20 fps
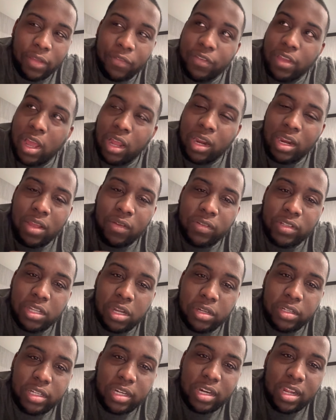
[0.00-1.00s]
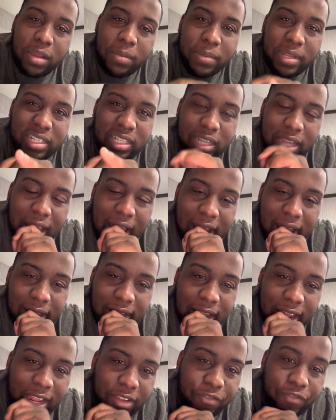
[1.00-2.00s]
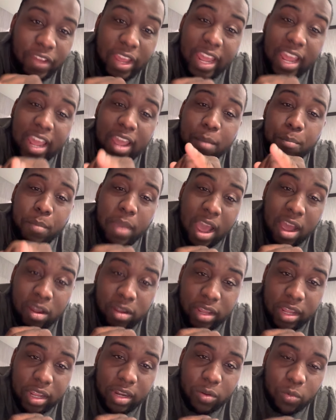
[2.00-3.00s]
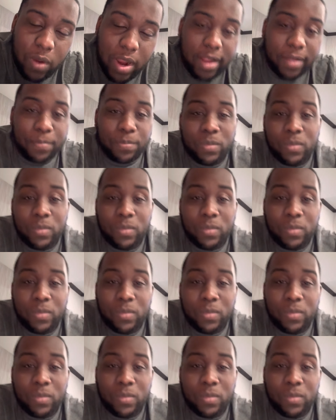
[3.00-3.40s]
if y'all ever search it up, it's a guy named Van Balion, right?